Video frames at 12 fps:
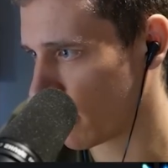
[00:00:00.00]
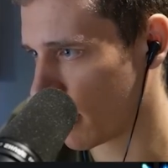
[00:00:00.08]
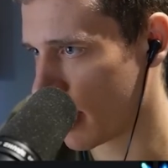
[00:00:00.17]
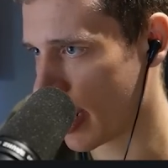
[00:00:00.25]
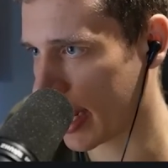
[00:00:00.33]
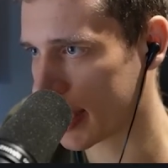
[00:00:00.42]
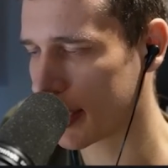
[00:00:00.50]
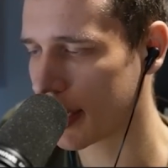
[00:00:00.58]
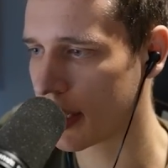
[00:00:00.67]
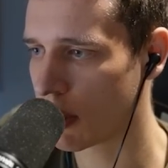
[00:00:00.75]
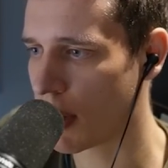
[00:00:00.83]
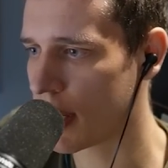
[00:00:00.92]
the Nexus
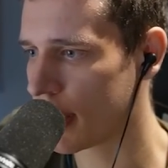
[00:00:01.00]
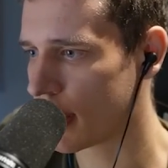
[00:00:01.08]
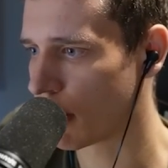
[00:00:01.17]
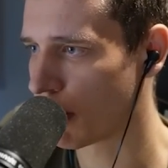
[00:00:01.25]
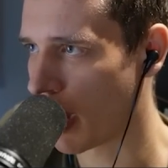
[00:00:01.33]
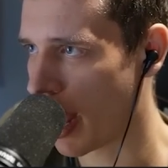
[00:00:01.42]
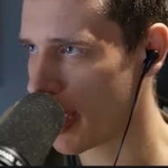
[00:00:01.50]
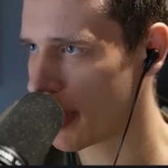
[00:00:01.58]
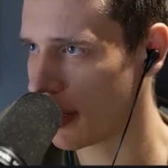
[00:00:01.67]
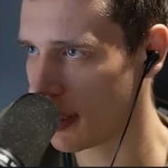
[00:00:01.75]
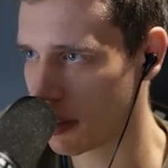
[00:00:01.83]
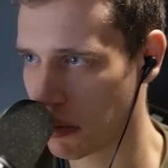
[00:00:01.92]
at 20 supply.
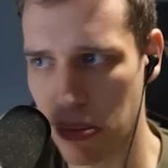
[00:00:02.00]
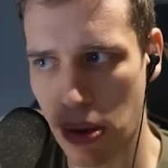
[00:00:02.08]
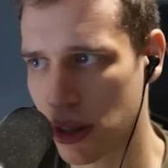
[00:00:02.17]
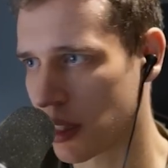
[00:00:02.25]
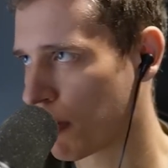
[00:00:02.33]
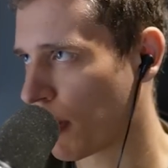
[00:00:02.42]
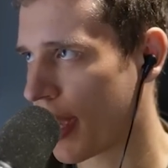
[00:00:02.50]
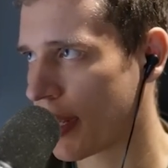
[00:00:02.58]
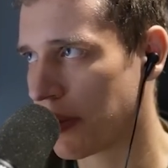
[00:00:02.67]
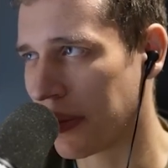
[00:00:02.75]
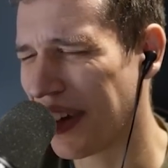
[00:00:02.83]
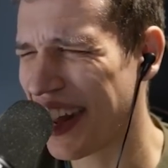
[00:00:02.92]
It's 1 supply
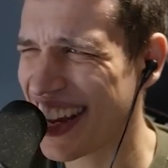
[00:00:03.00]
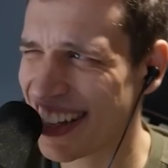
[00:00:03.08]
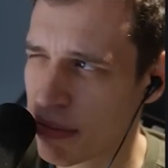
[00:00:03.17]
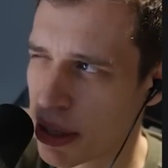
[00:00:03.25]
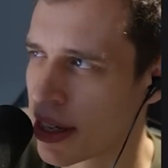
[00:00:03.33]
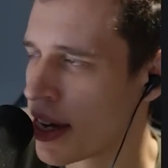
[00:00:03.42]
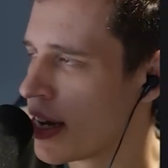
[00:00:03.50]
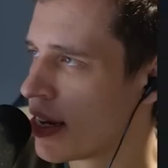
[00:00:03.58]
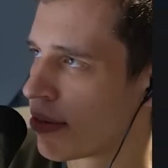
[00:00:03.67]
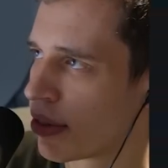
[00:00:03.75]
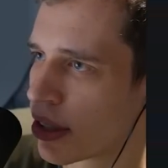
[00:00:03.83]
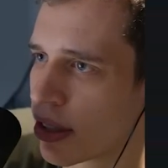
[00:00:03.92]
too late, but
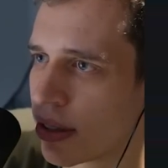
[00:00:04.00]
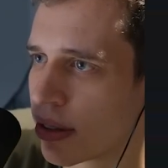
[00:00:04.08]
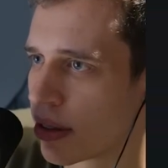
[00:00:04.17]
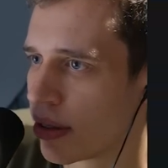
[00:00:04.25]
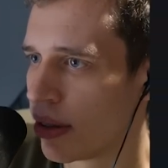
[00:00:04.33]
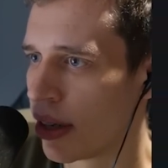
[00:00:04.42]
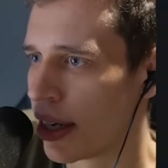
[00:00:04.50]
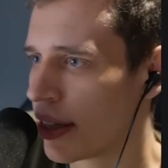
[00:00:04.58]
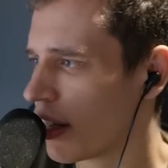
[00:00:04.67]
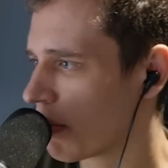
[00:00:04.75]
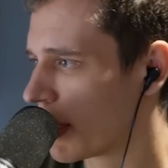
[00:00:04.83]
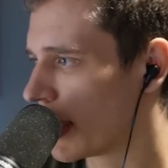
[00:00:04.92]
we're going to
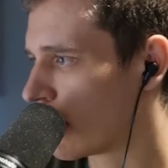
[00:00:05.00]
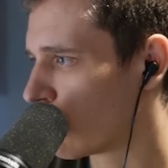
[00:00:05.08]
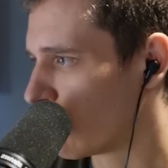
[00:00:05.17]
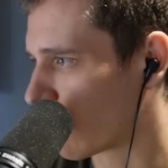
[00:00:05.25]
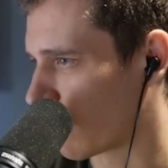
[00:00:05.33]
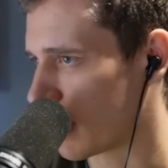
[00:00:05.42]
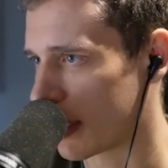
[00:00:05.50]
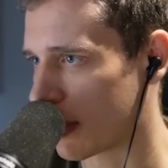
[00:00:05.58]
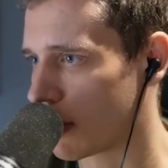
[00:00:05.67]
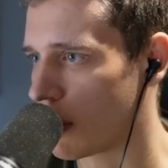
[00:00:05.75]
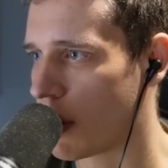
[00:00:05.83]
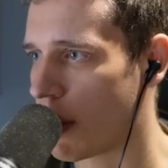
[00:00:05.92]
not be too
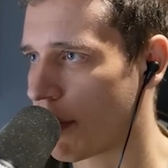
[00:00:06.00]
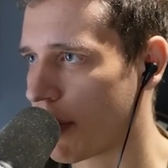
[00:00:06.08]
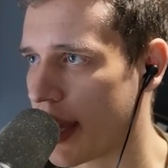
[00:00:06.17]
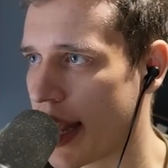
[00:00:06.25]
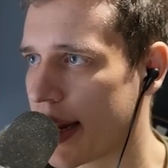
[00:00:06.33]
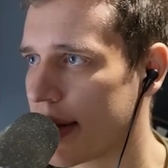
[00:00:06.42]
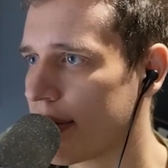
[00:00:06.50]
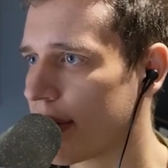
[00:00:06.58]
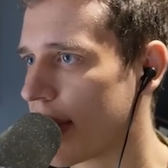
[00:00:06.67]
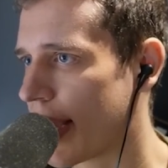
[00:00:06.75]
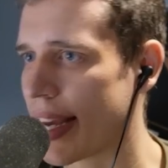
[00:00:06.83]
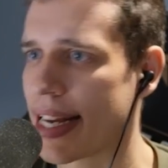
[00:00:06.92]
critical of that. I don't
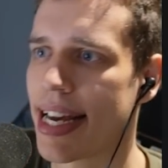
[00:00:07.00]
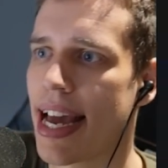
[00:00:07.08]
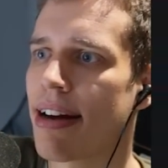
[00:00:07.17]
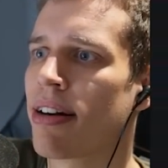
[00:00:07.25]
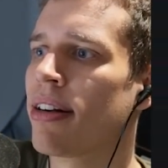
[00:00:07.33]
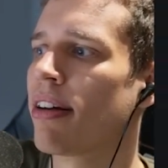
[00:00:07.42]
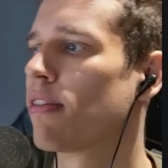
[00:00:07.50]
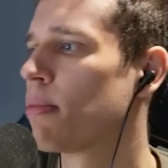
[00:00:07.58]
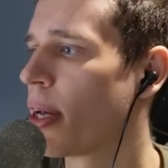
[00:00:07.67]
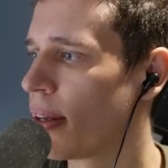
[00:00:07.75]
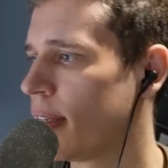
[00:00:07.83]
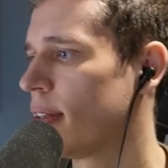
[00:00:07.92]
think I care enough about it